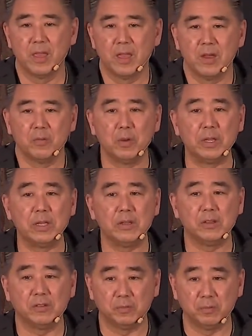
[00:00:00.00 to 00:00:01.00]

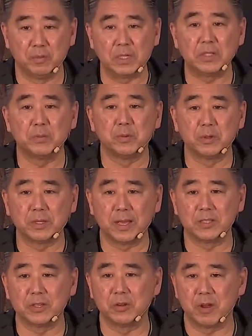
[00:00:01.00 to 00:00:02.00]
We much more
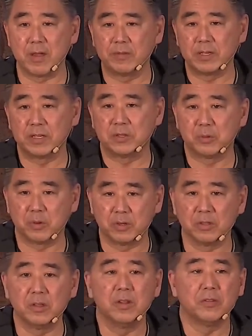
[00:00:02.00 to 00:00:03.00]
like to gravitate
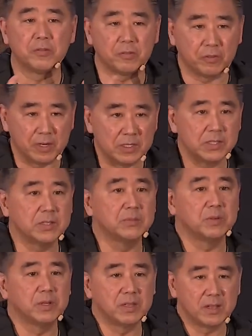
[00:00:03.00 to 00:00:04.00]
toward friendship
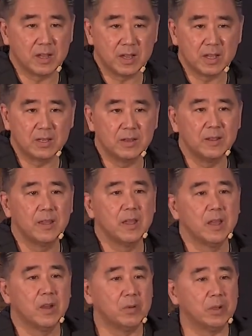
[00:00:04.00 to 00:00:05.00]
with God.
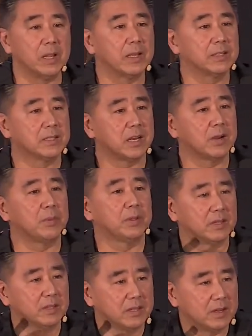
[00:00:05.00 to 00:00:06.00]
We like to talk about
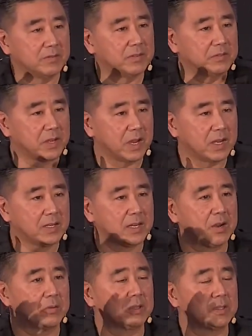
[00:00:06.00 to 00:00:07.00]
the love of God and
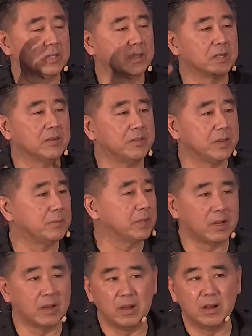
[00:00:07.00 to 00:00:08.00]
how we're to love him, and
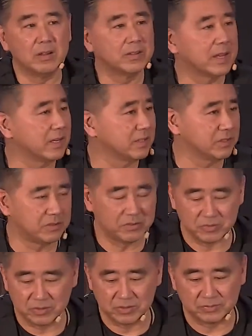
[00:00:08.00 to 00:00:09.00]
all that is
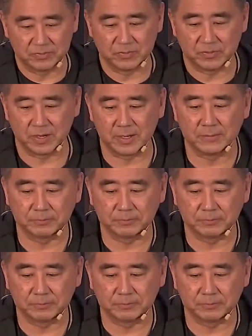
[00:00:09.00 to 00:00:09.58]
true, right?